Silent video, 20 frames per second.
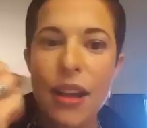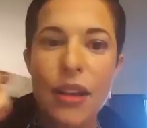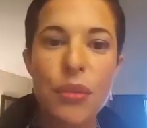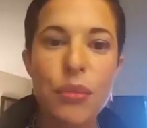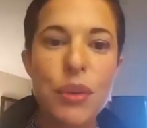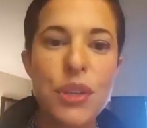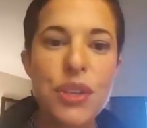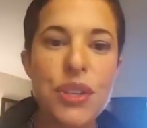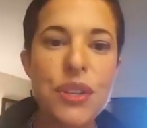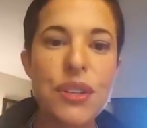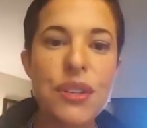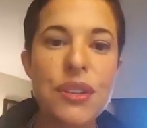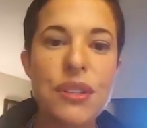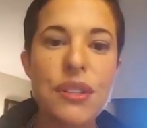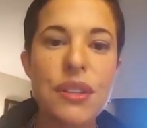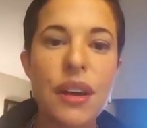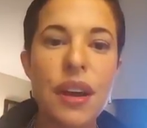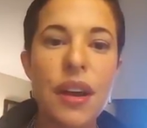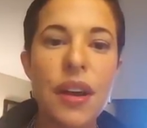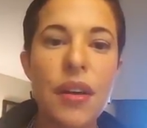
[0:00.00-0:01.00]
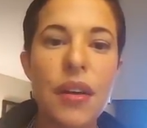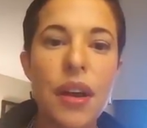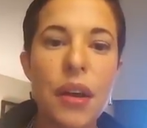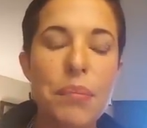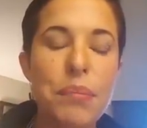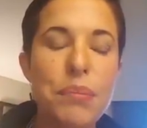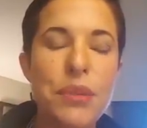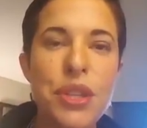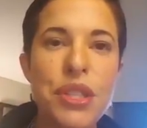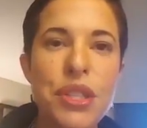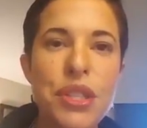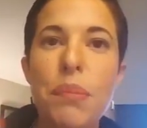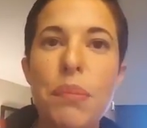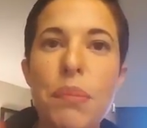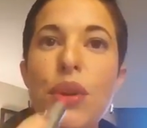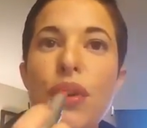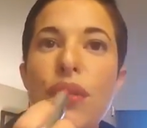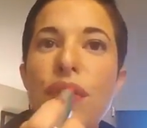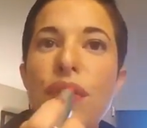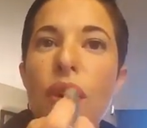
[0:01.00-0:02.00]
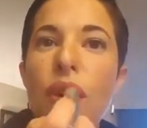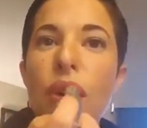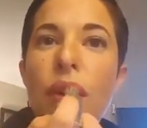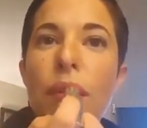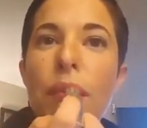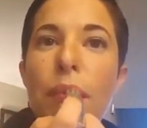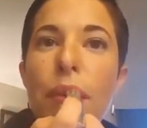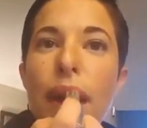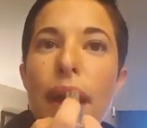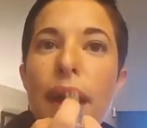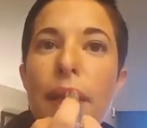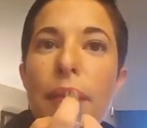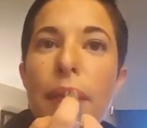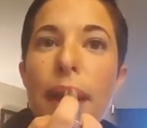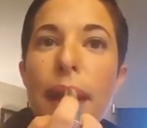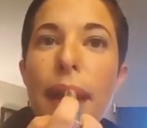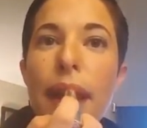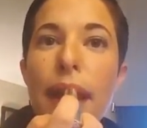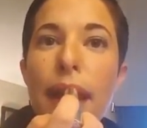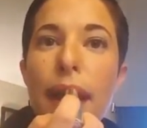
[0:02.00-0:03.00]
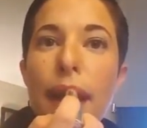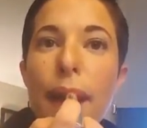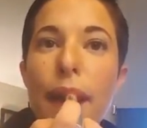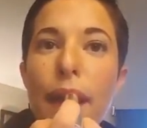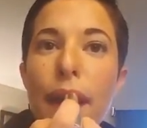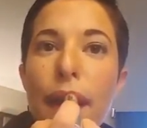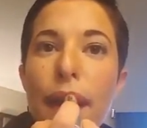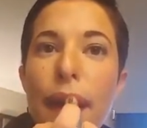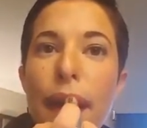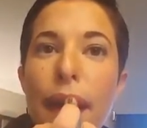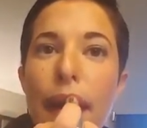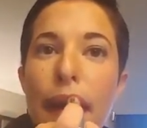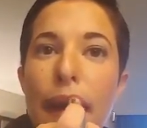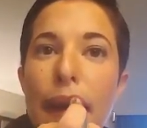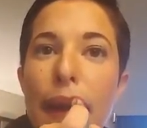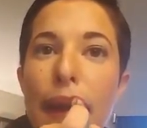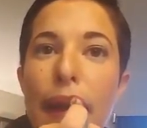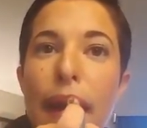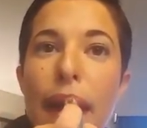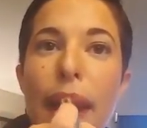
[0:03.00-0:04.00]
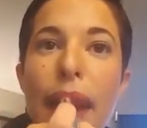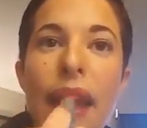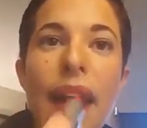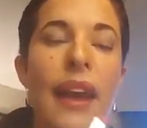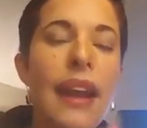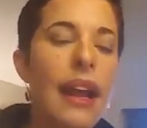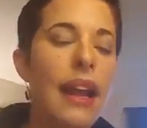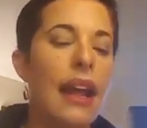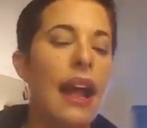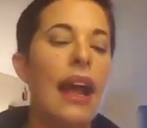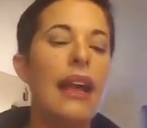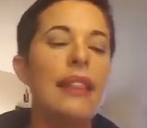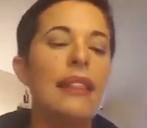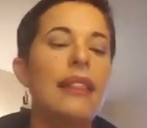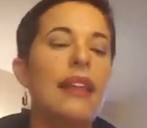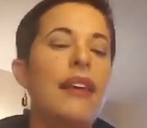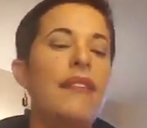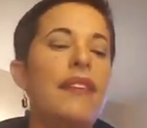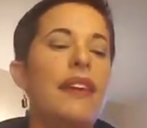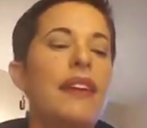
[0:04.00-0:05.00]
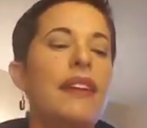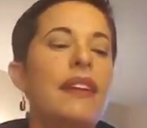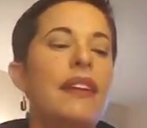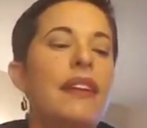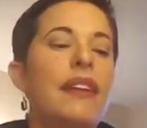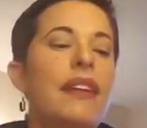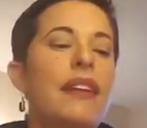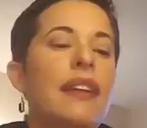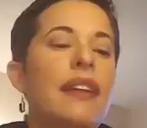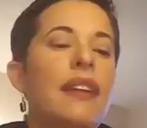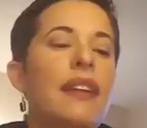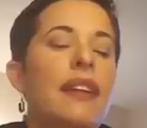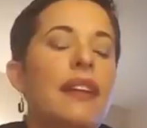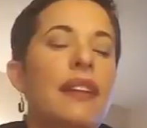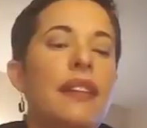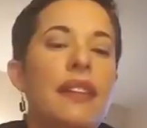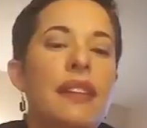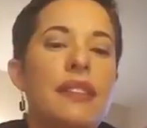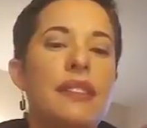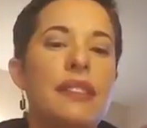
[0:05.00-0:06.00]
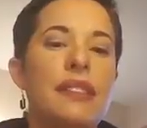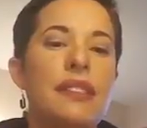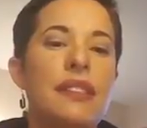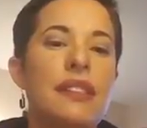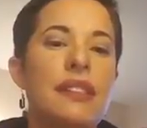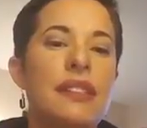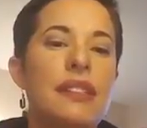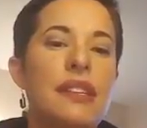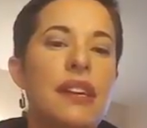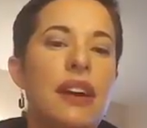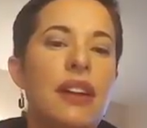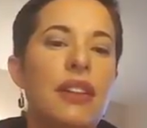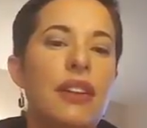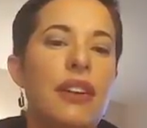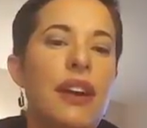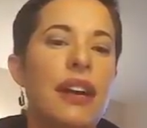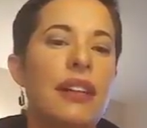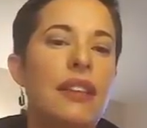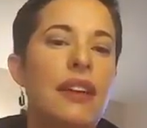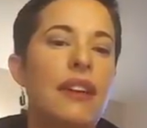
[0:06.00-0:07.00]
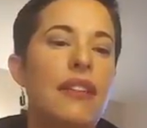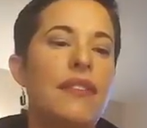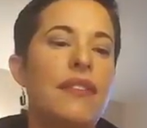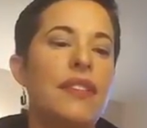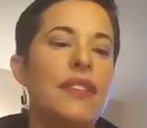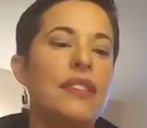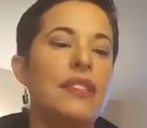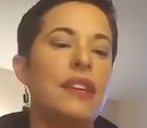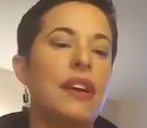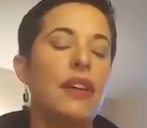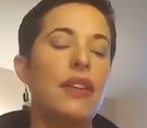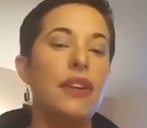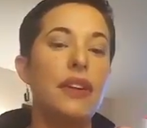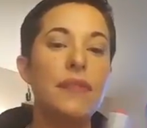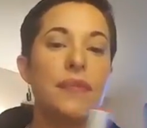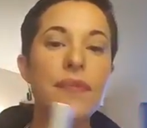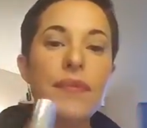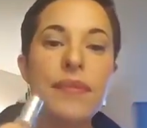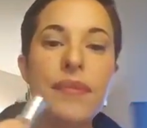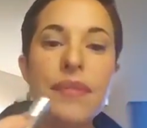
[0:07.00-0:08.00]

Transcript: which is just a beautiful bright pink color, and I love it. This color, I love this color.